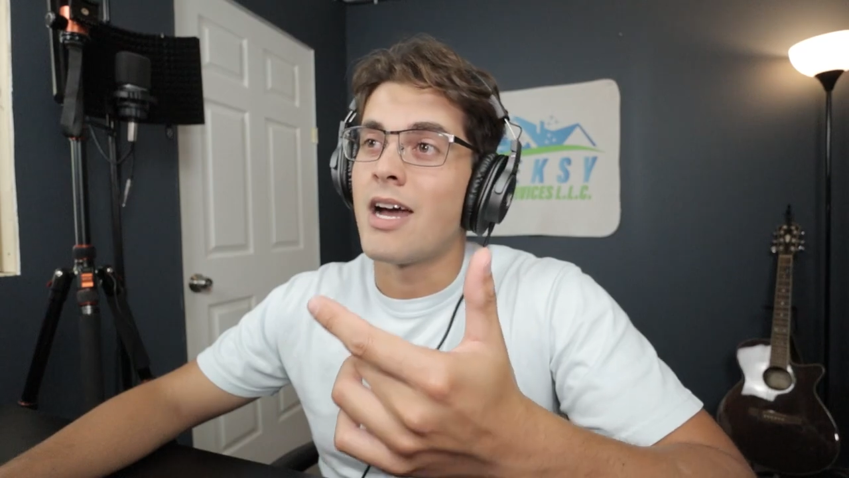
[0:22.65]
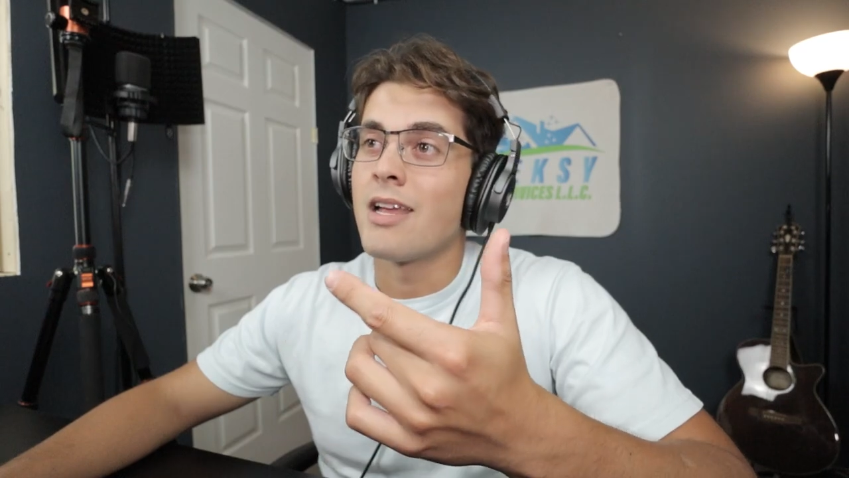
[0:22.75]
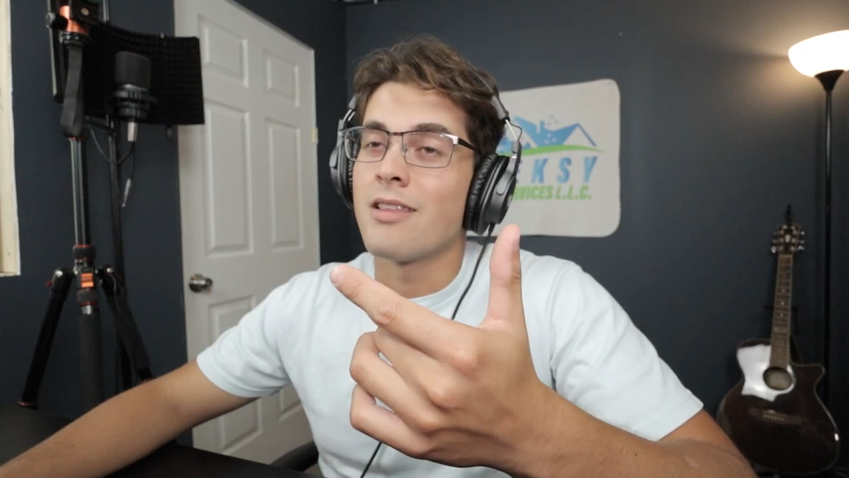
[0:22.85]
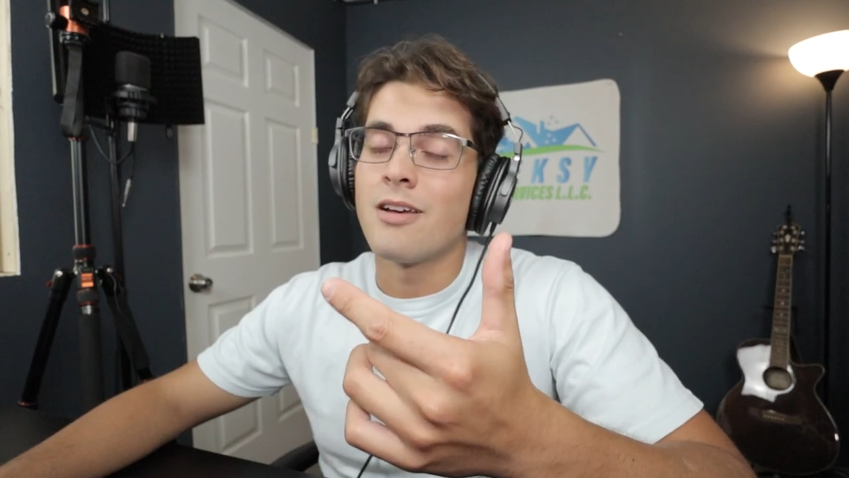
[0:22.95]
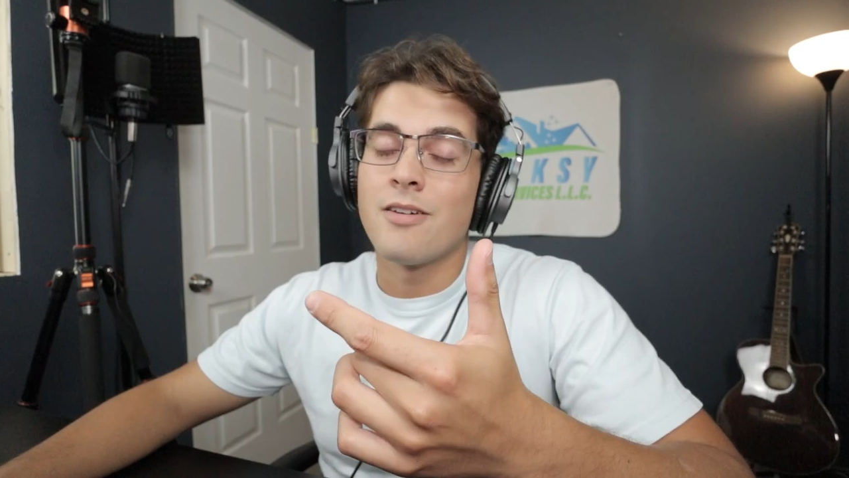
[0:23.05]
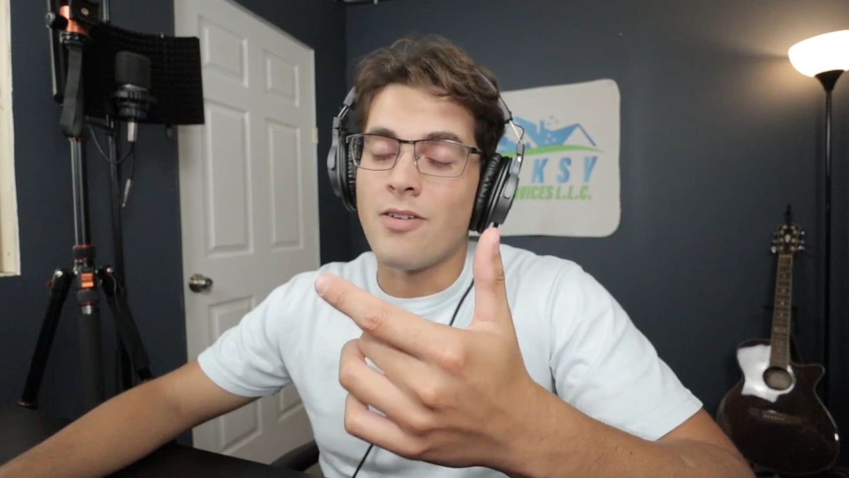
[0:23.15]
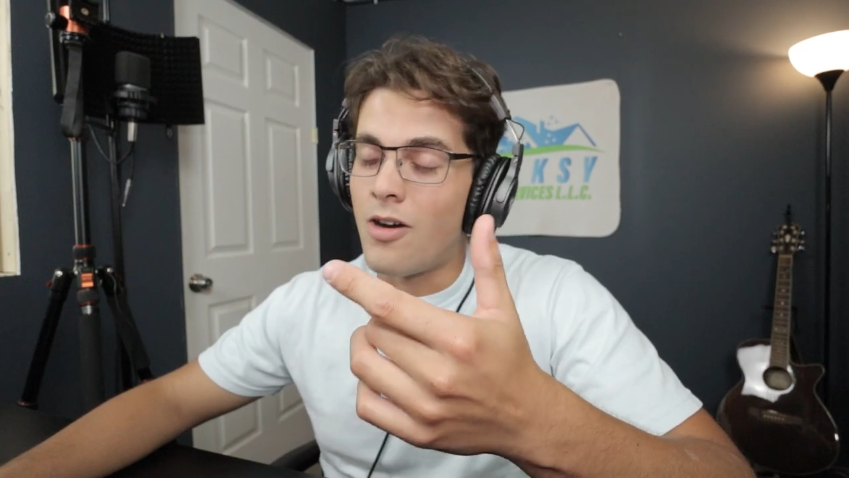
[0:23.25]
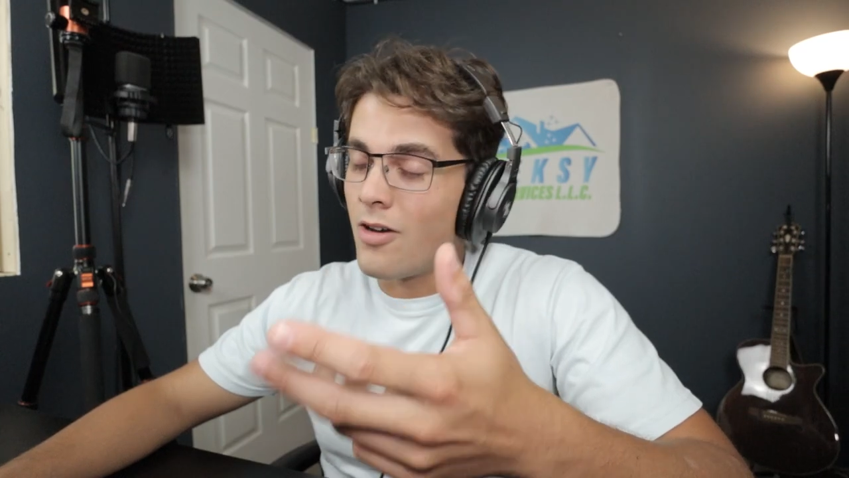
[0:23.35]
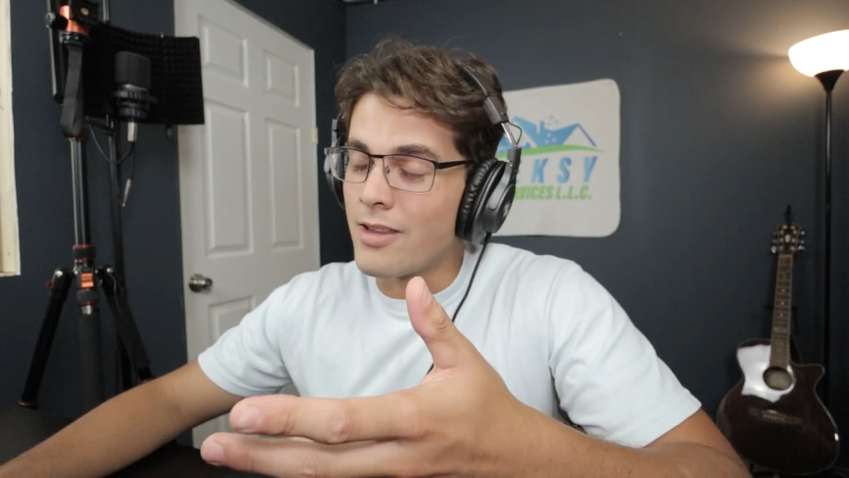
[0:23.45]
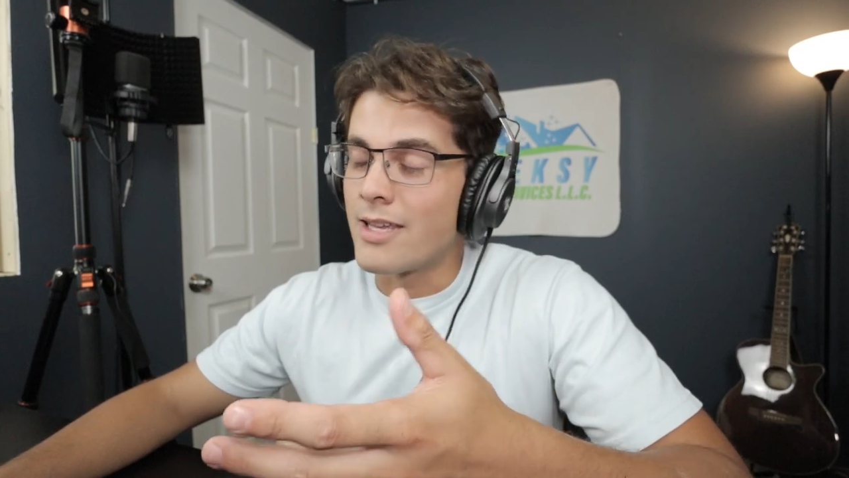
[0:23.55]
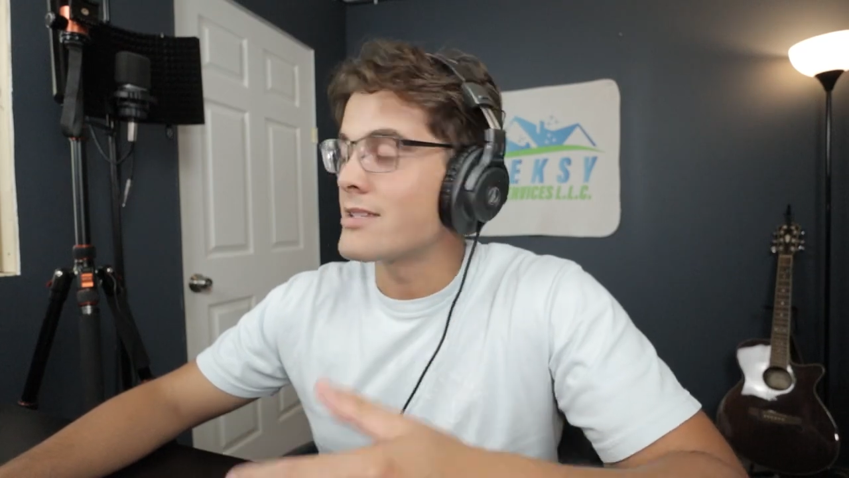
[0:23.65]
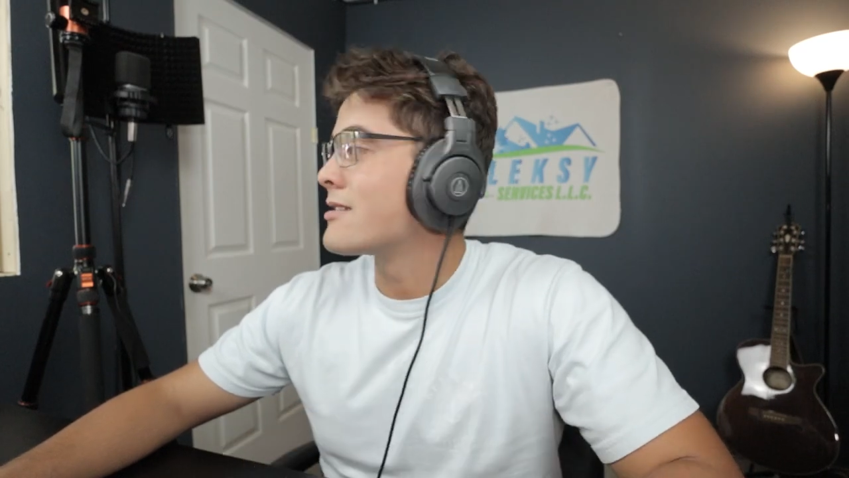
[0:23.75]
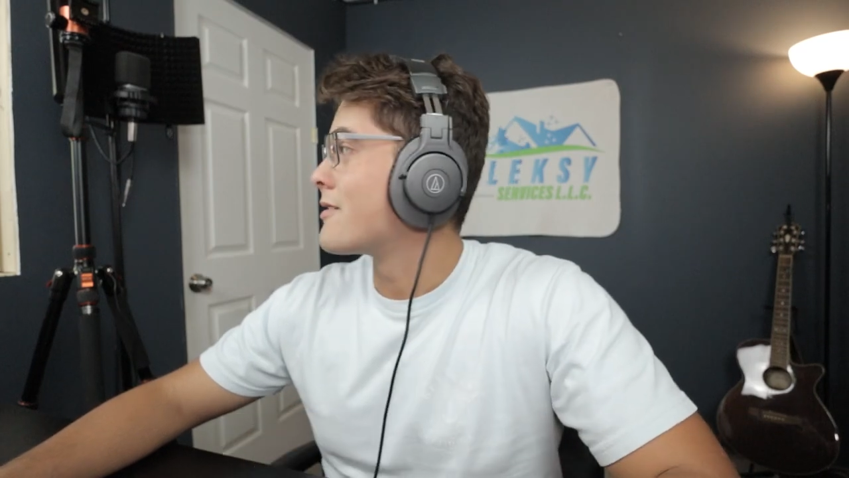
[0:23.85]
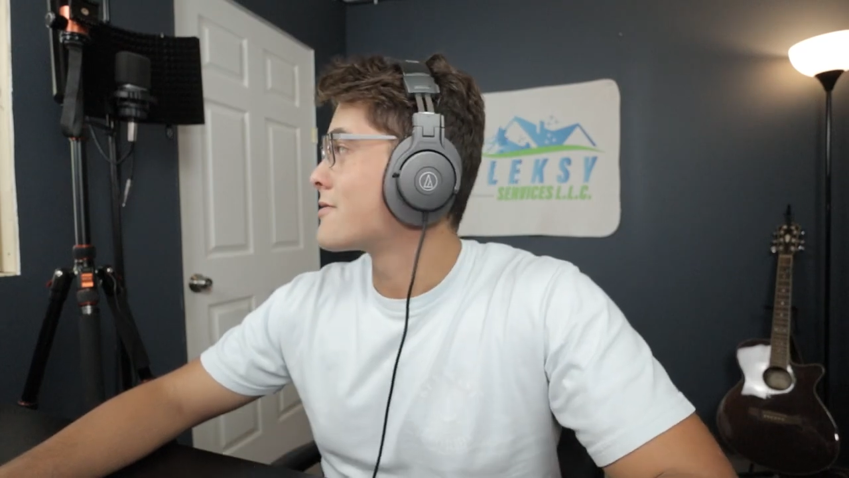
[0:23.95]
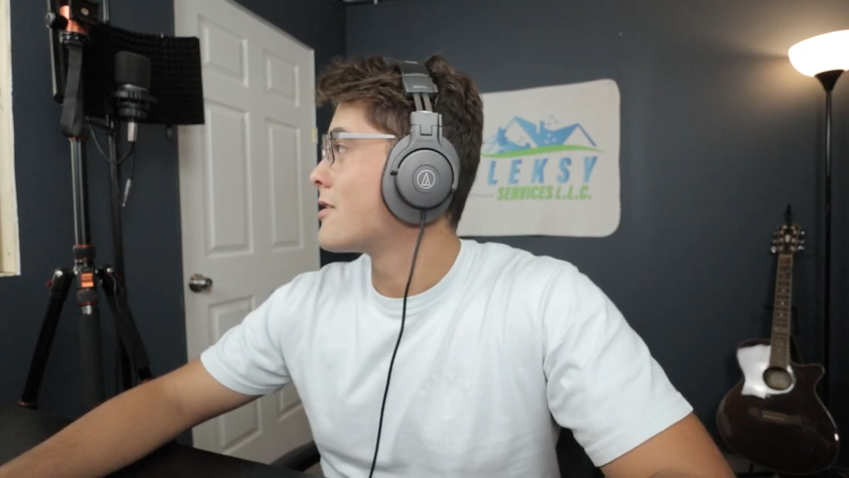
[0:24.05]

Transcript: I love all that stuff.